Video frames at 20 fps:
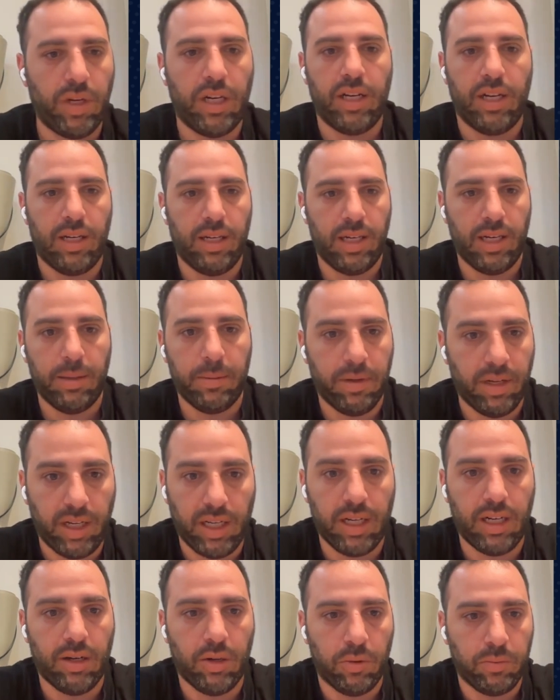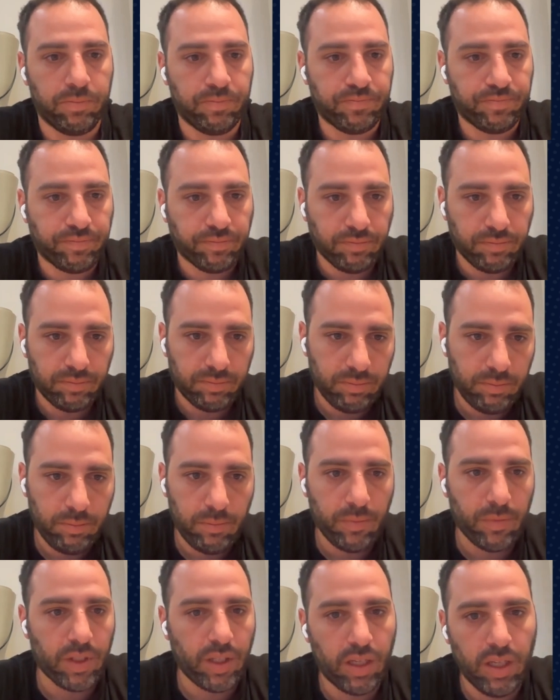really, really low.
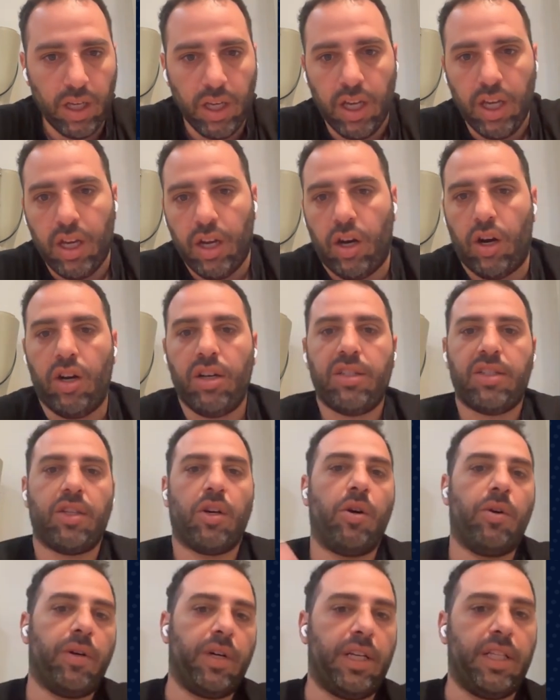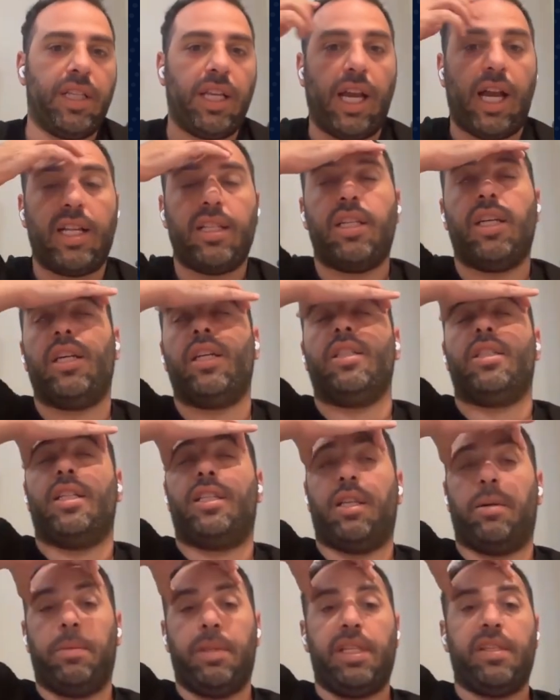Also, in the other
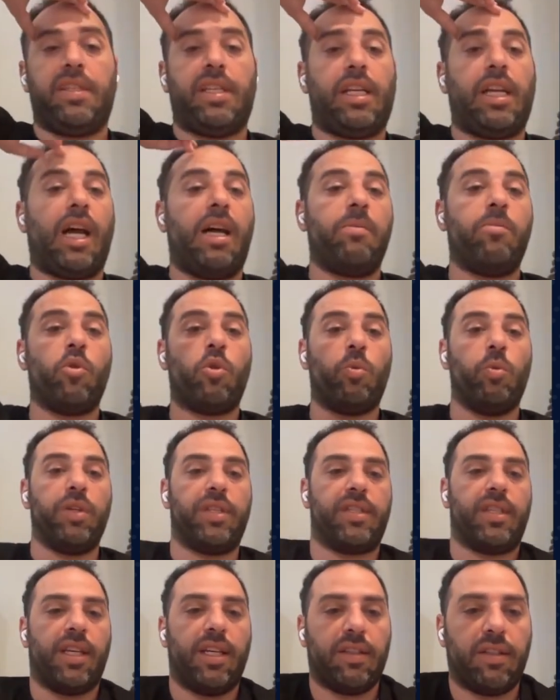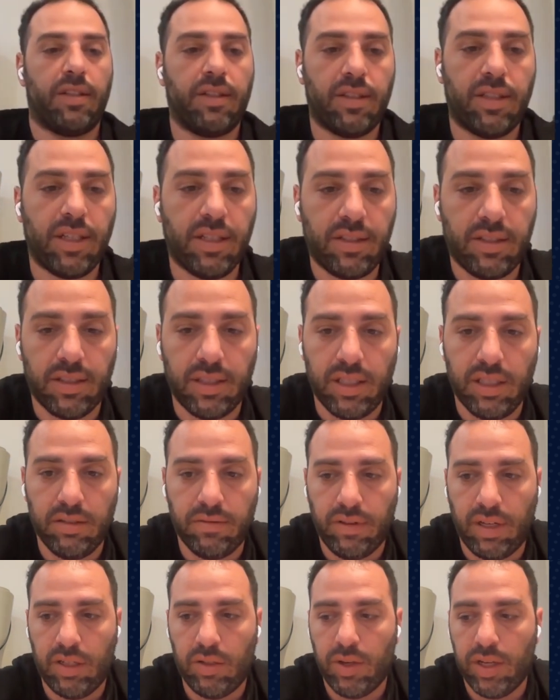deterministic runbook, we said that
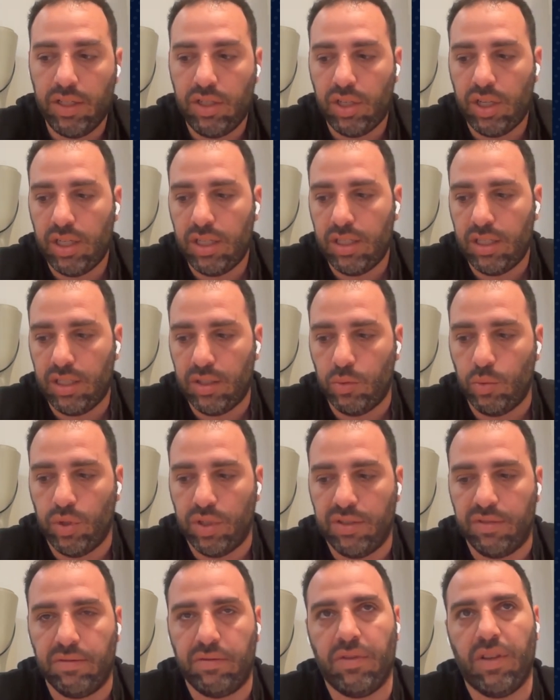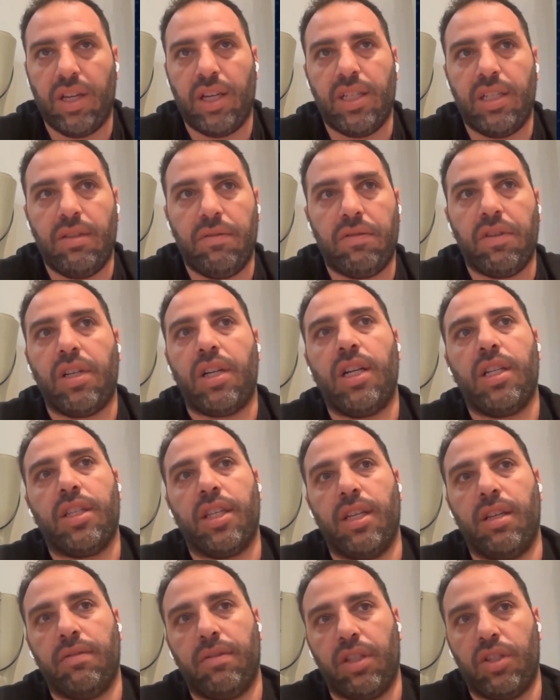evaluation, it was very
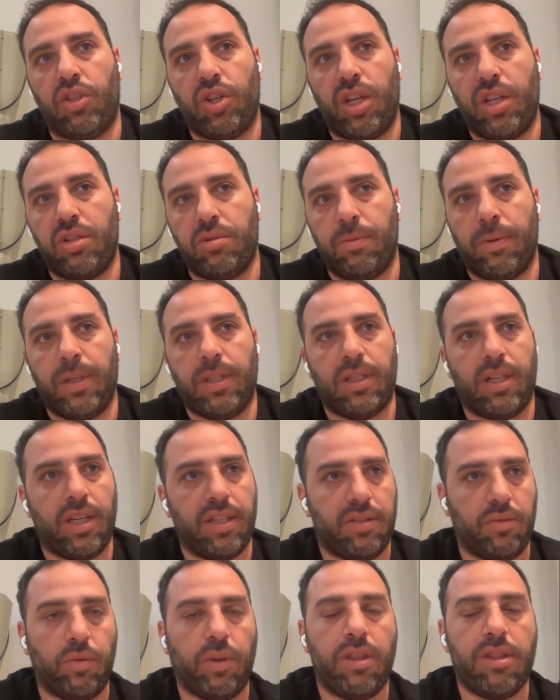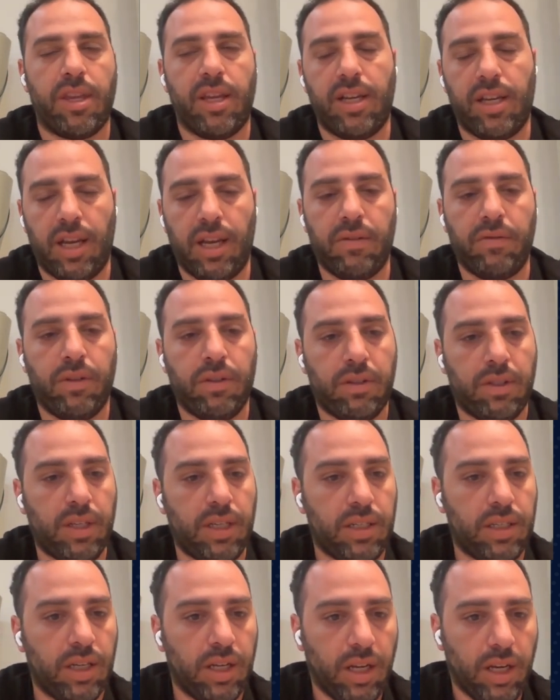difficult, and every change makes us rethink
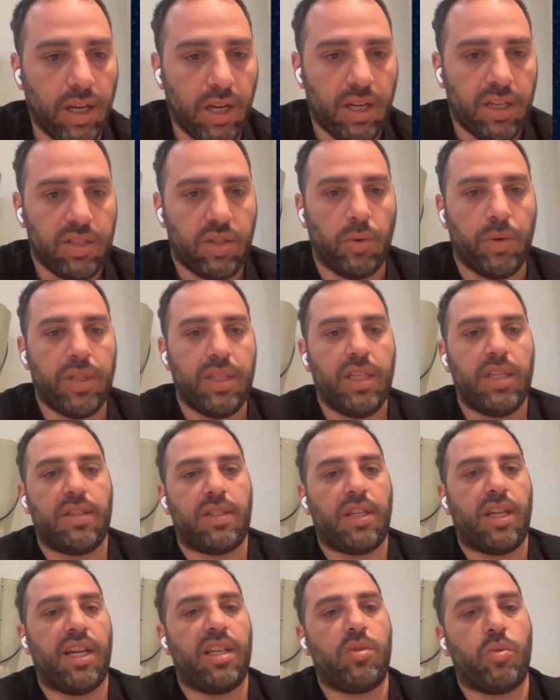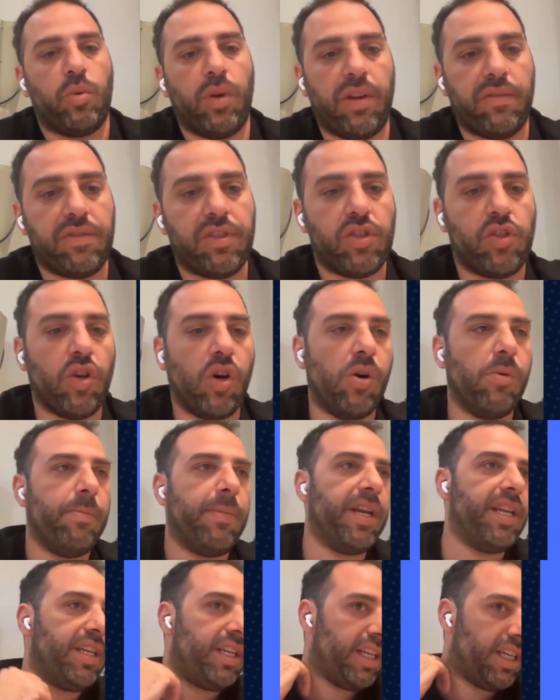everything. So in this case, we have so
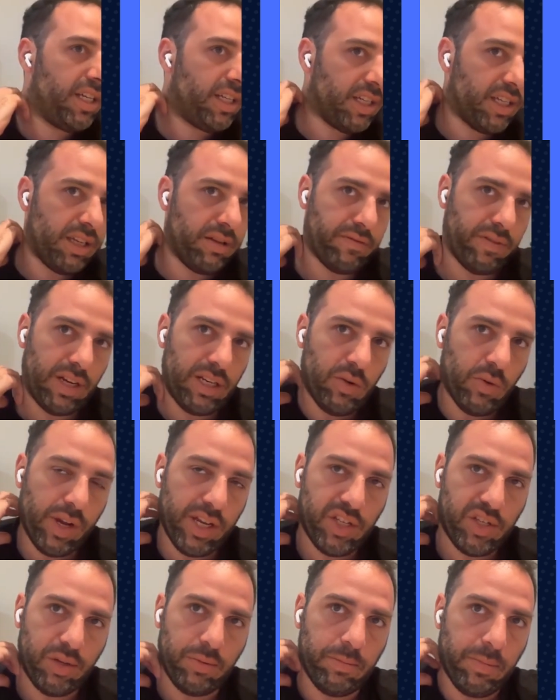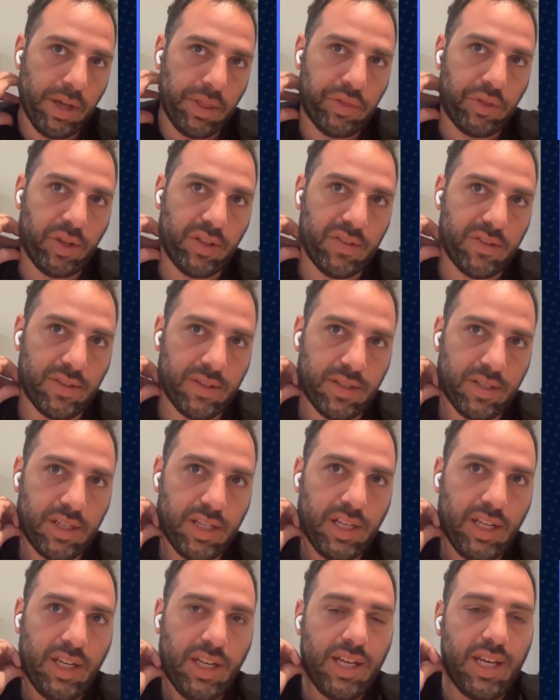many evaluation methods
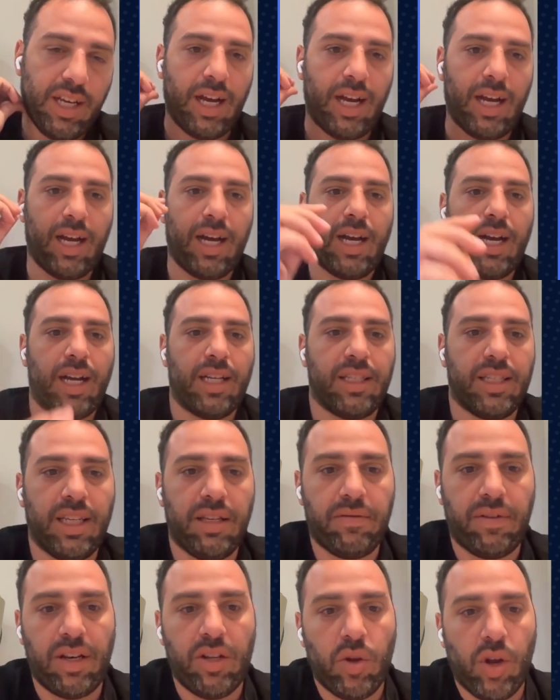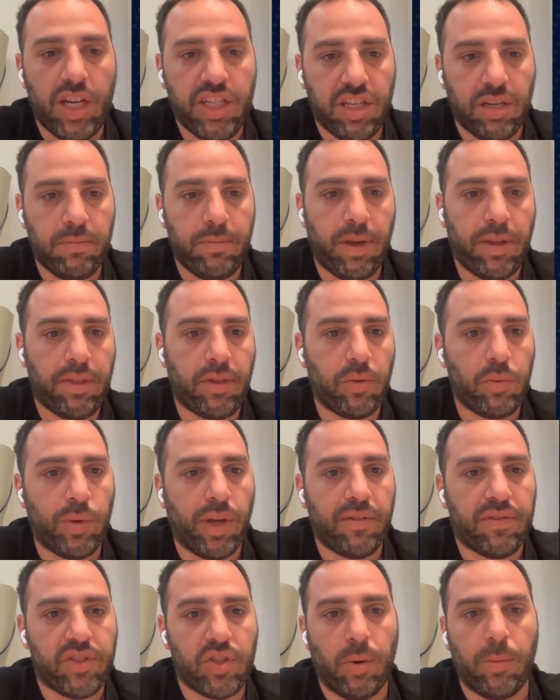The evaluation method,
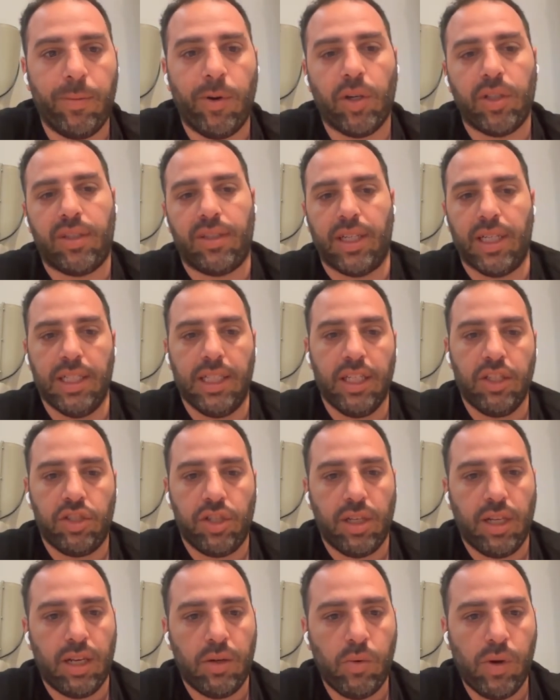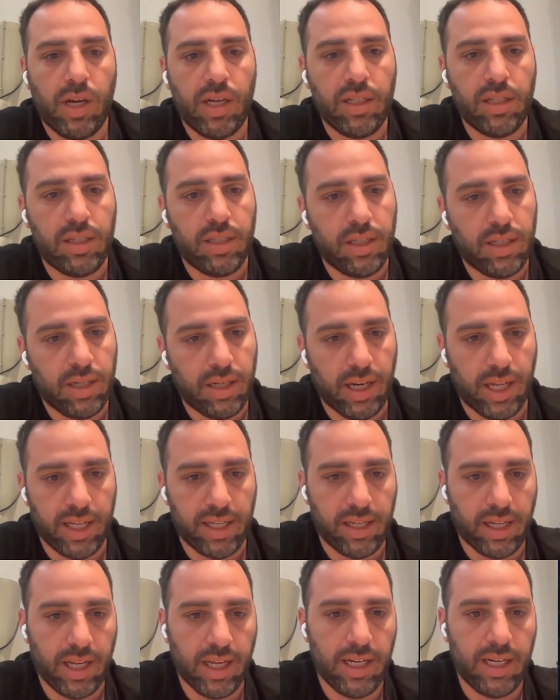we have some more traditional one,
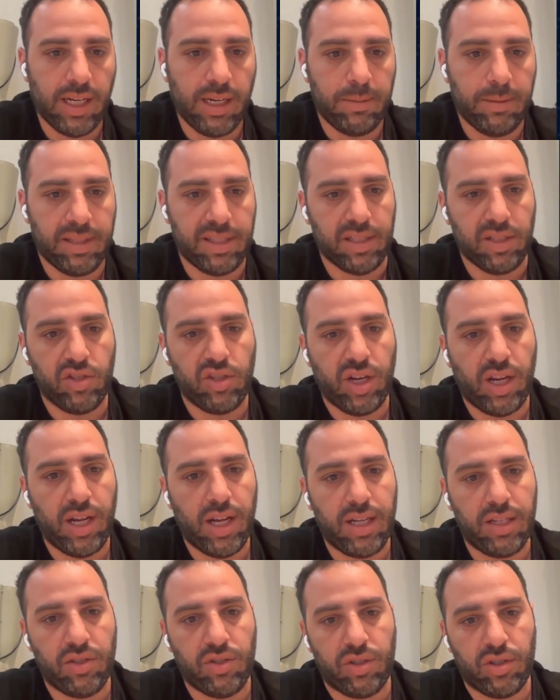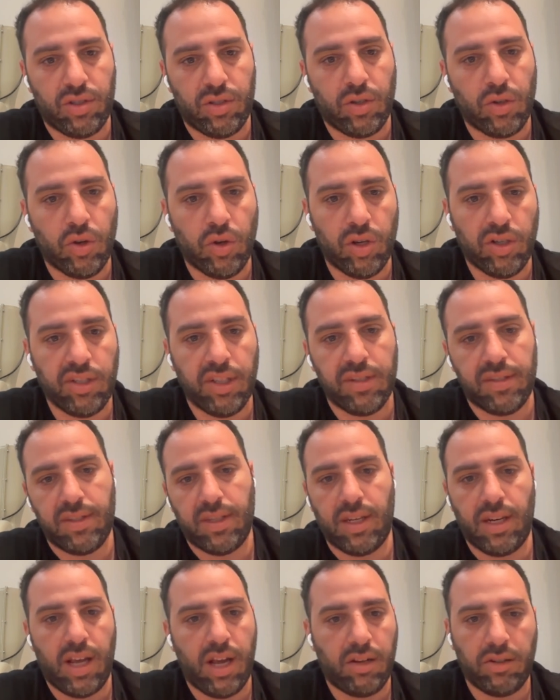like LLM as a judge, golden
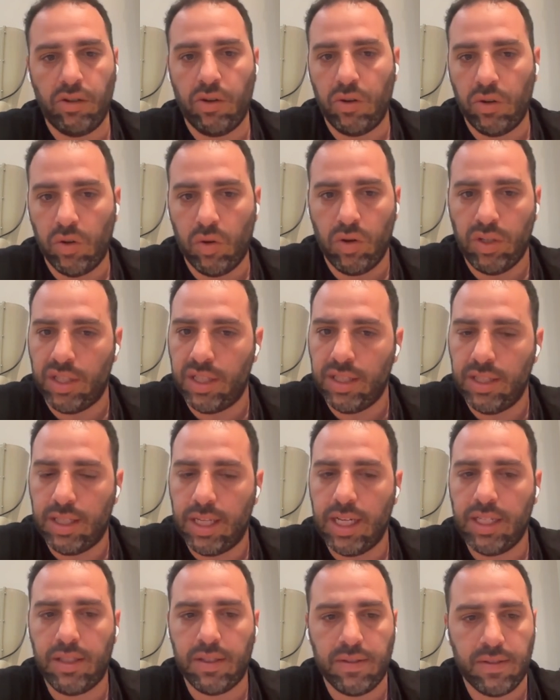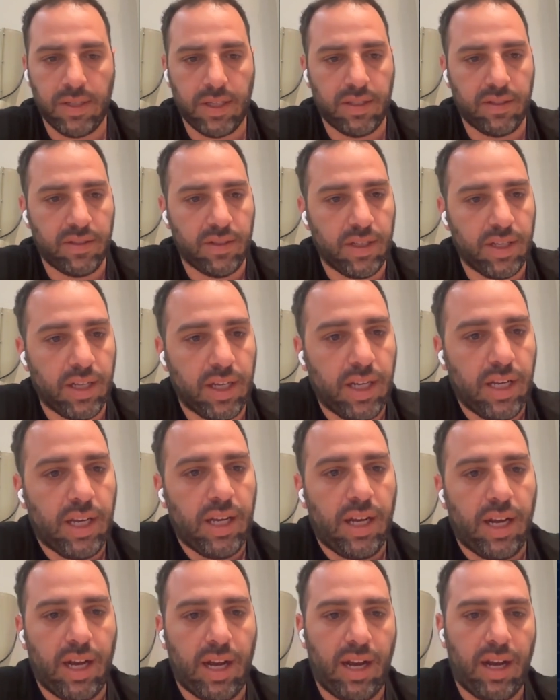scenario or golden dataset,
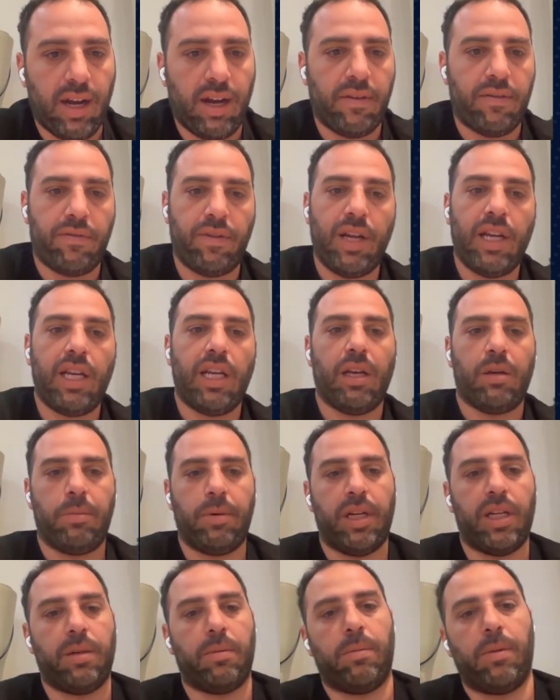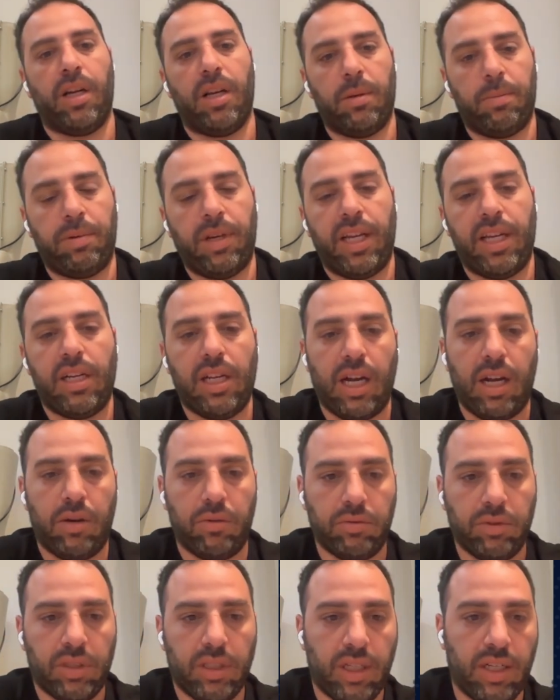failure
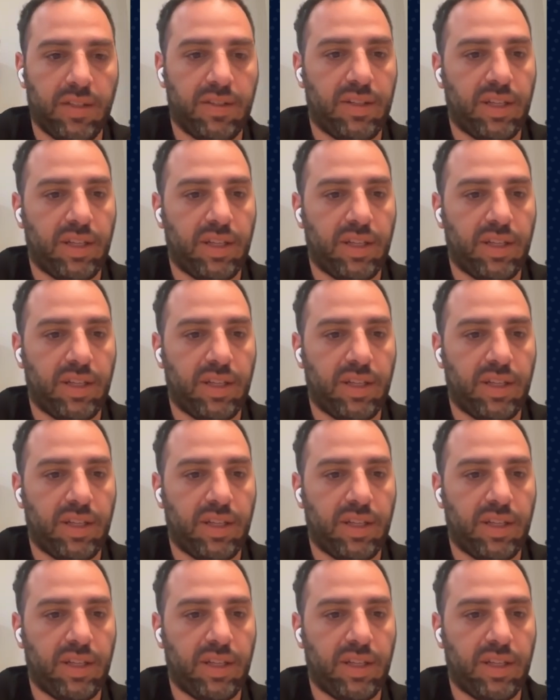playground,